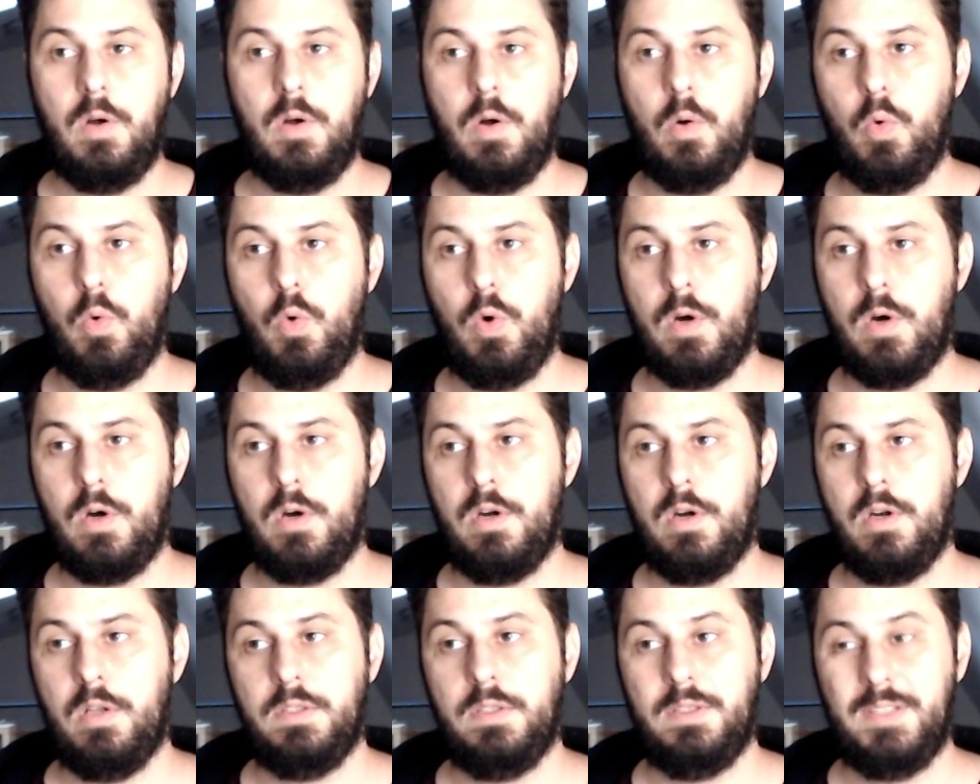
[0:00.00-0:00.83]

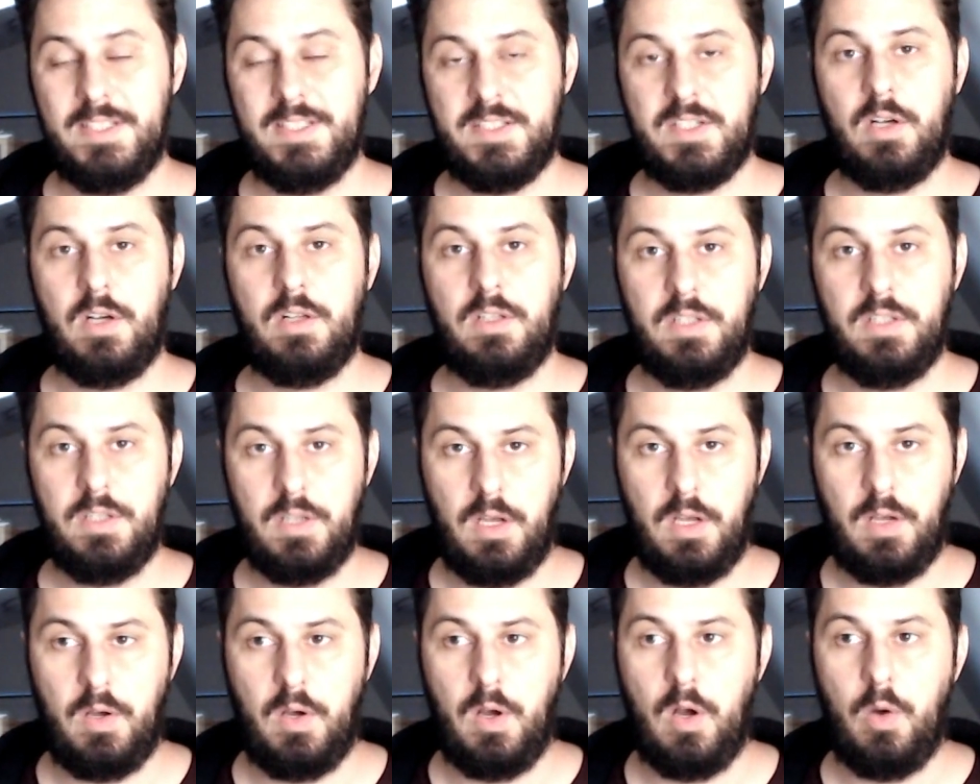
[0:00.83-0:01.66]
or let's call it
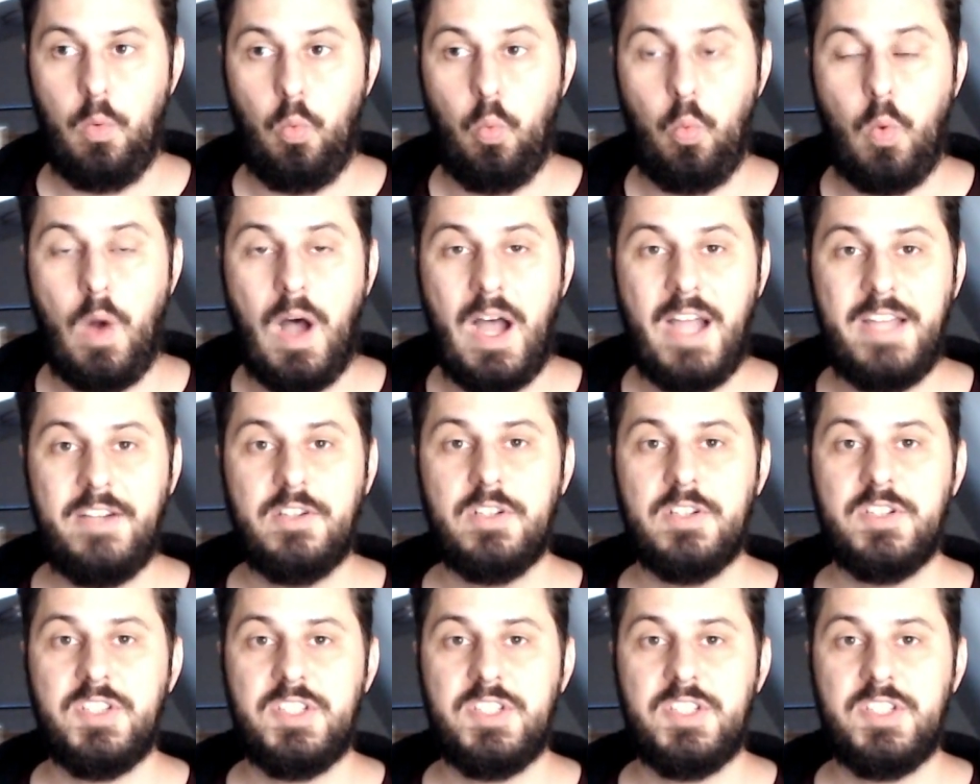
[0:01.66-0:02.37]
a wider